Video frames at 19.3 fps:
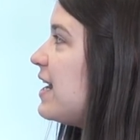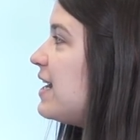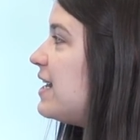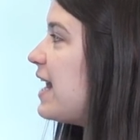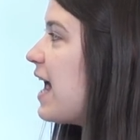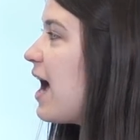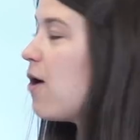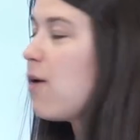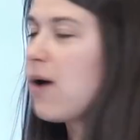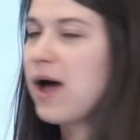
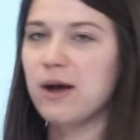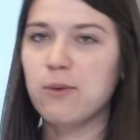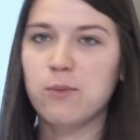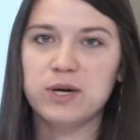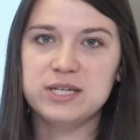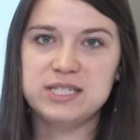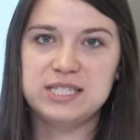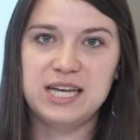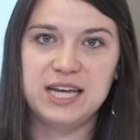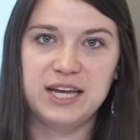Now I
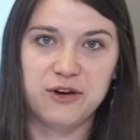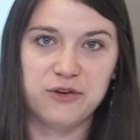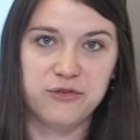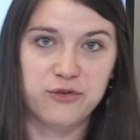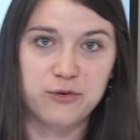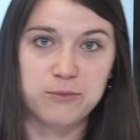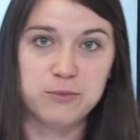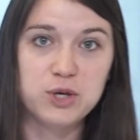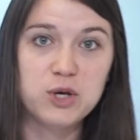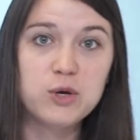want to hear
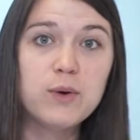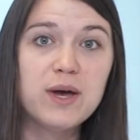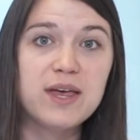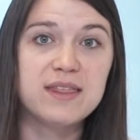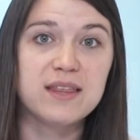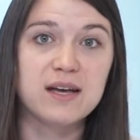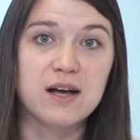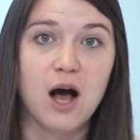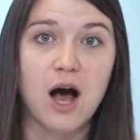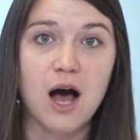from you
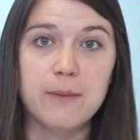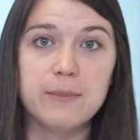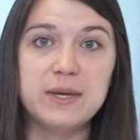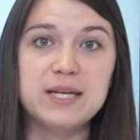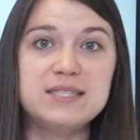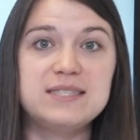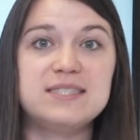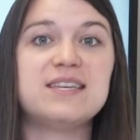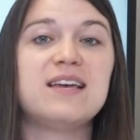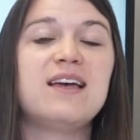in the
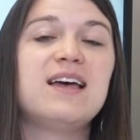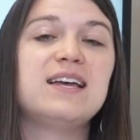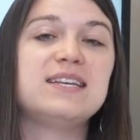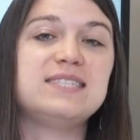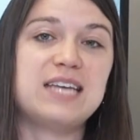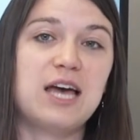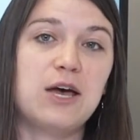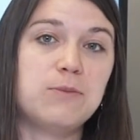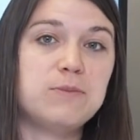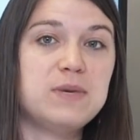comments.
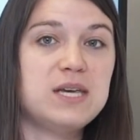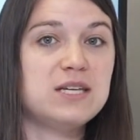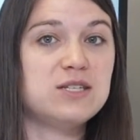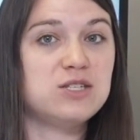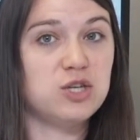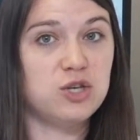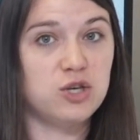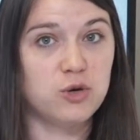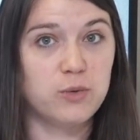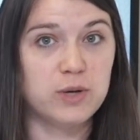Tell me,
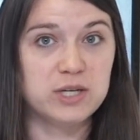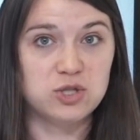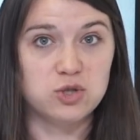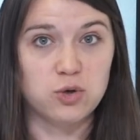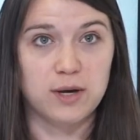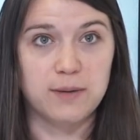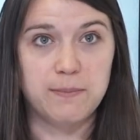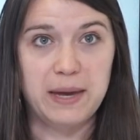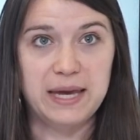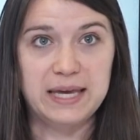do you
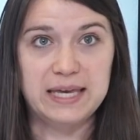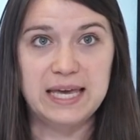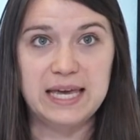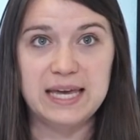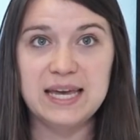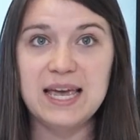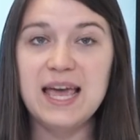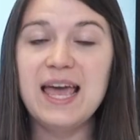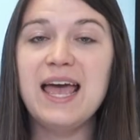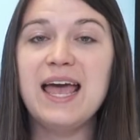enjoy
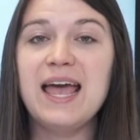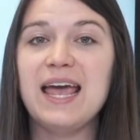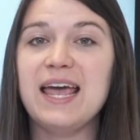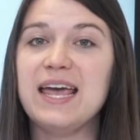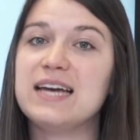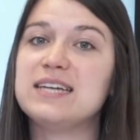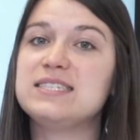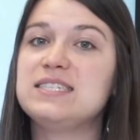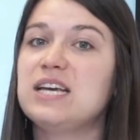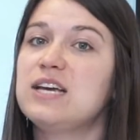baking?
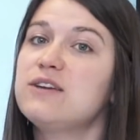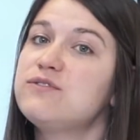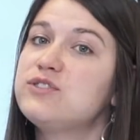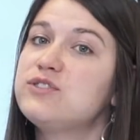And if